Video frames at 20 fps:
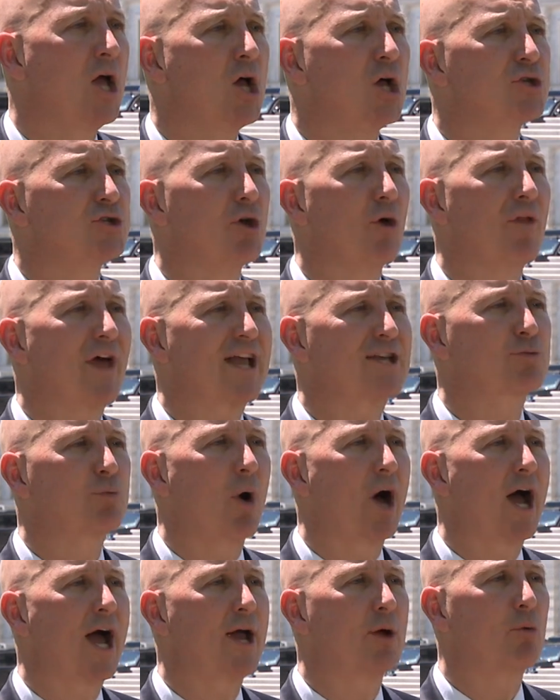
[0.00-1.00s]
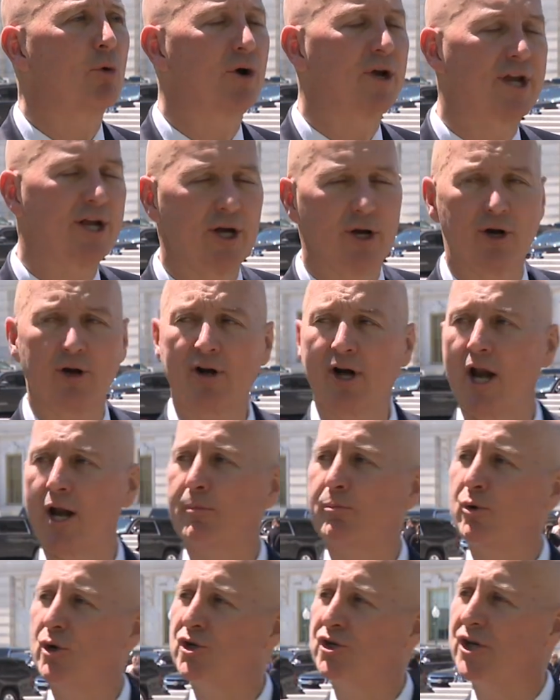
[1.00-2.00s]
So that's why we're here, and I
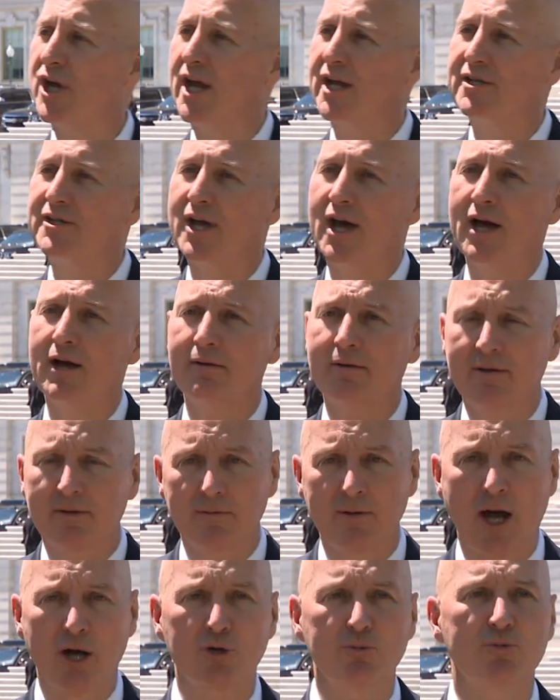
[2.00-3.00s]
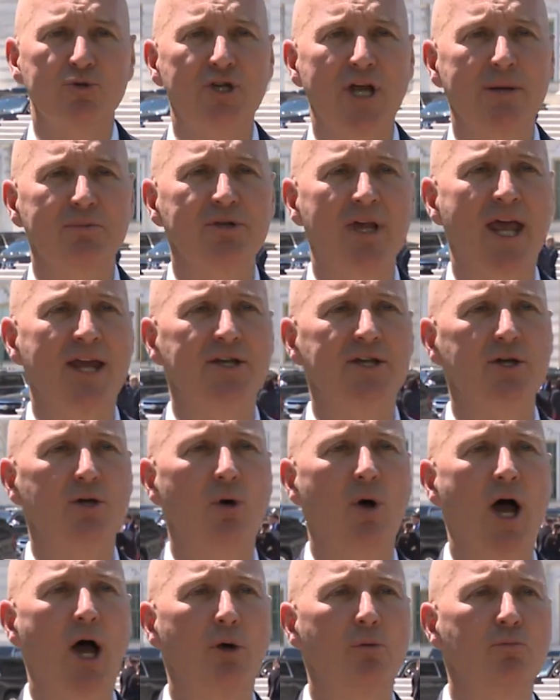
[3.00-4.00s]
appreciate Congressman James. I had
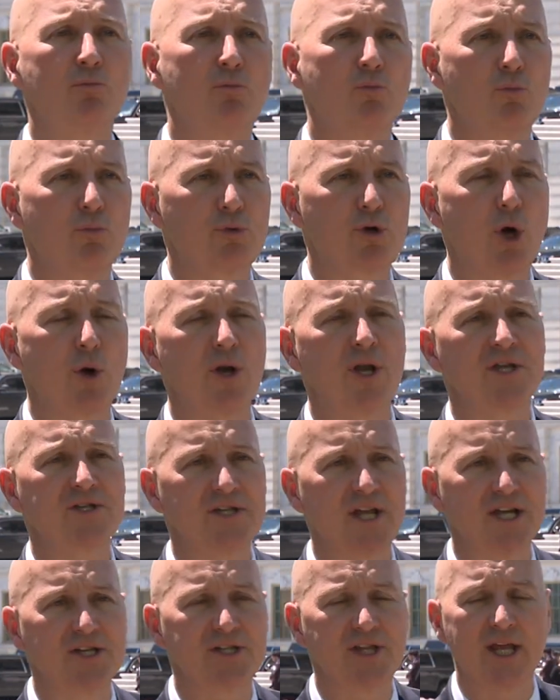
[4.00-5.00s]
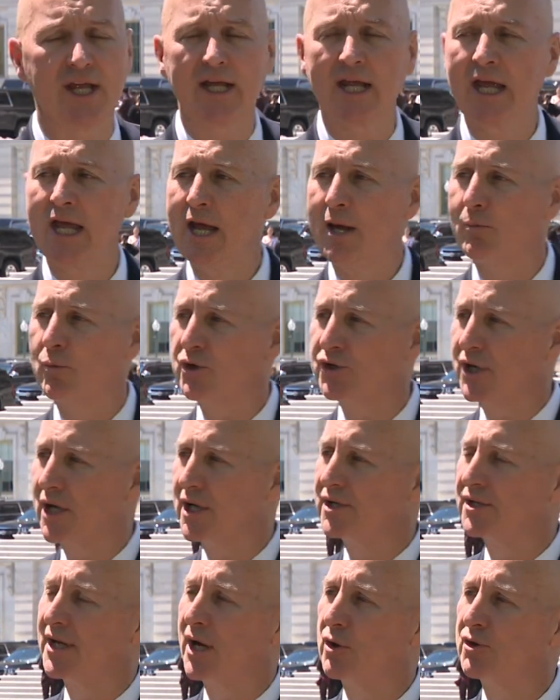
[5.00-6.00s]
to go to his next thing.
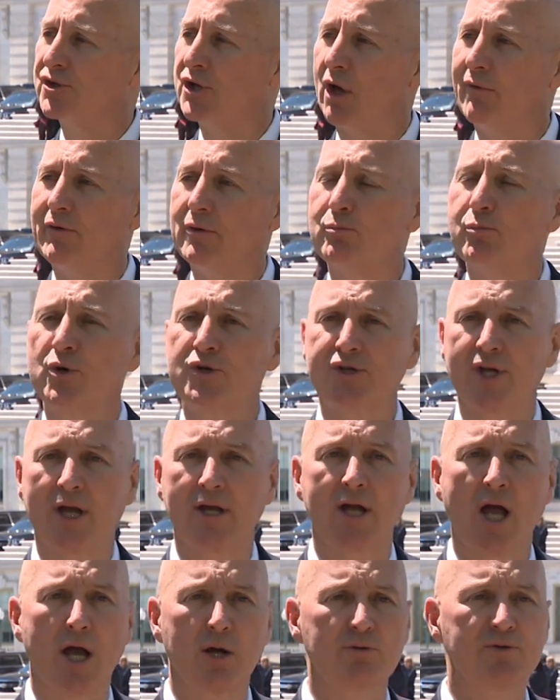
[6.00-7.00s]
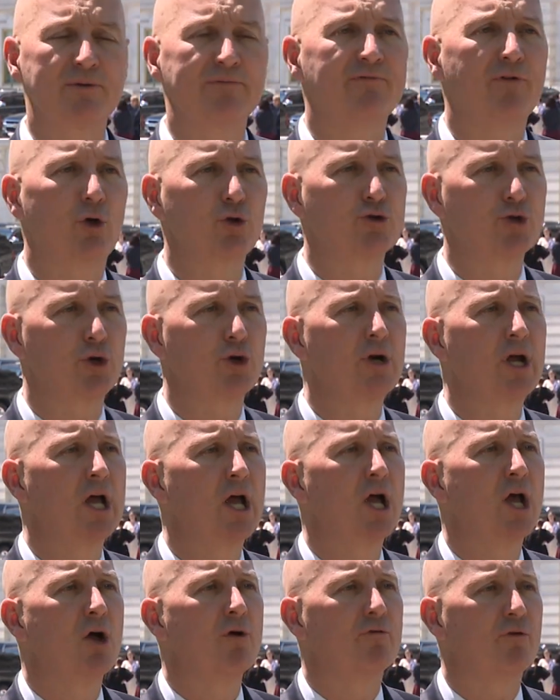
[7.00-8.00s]
Appreciate Senator Sullivan, appreciate Congressman Fulcher
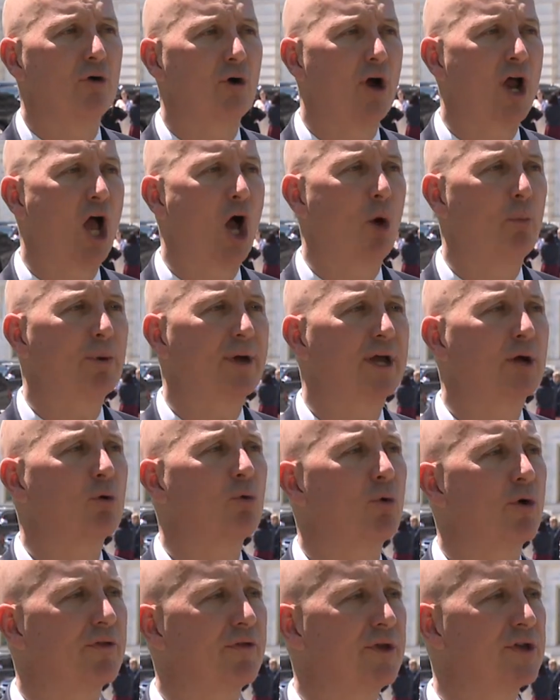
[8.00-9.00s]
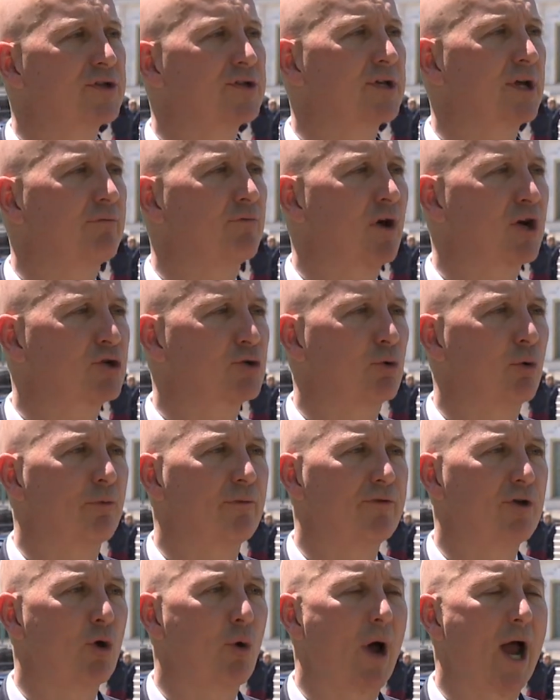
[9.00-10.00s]
for helping with this Congressional
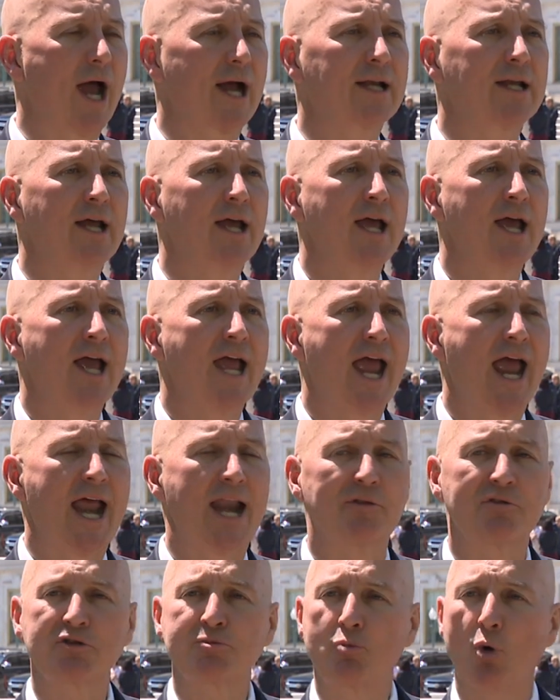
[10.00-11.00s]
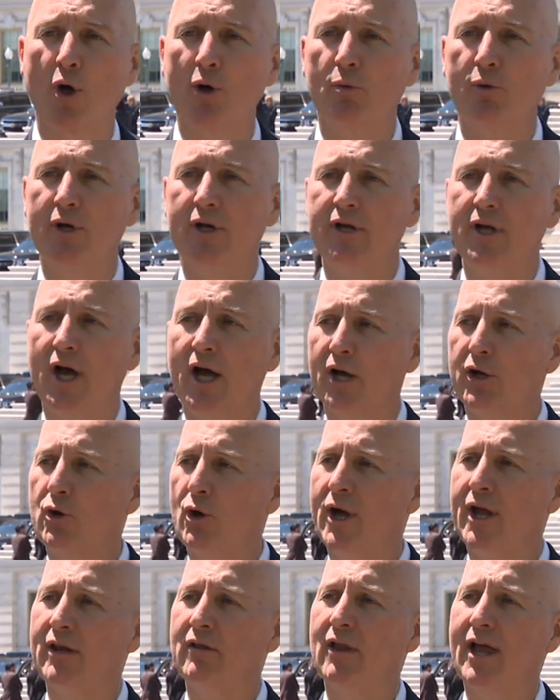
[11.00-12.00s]
Review Act. And at this point, we'd go
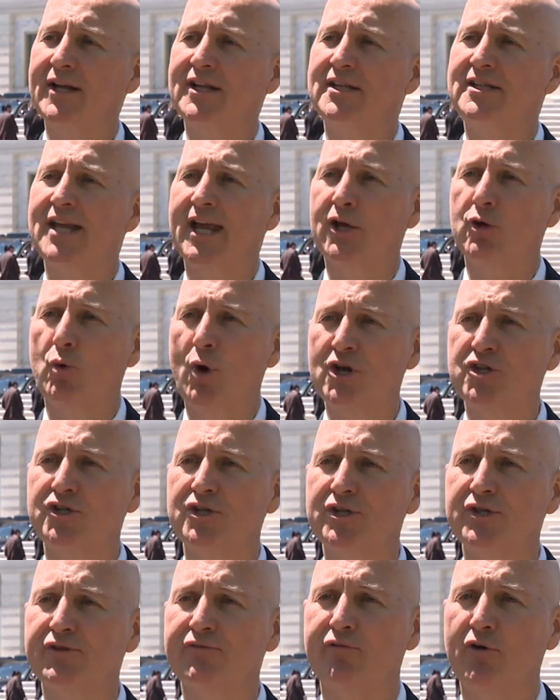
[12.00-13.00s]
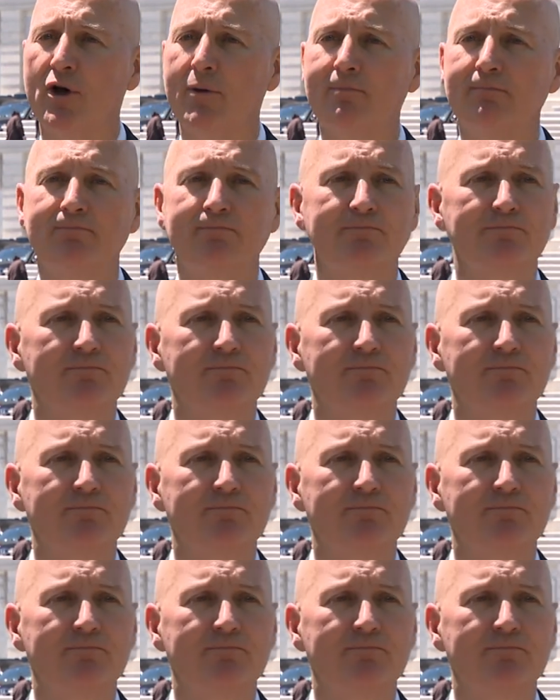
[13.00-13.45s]
ahead and like to take questions from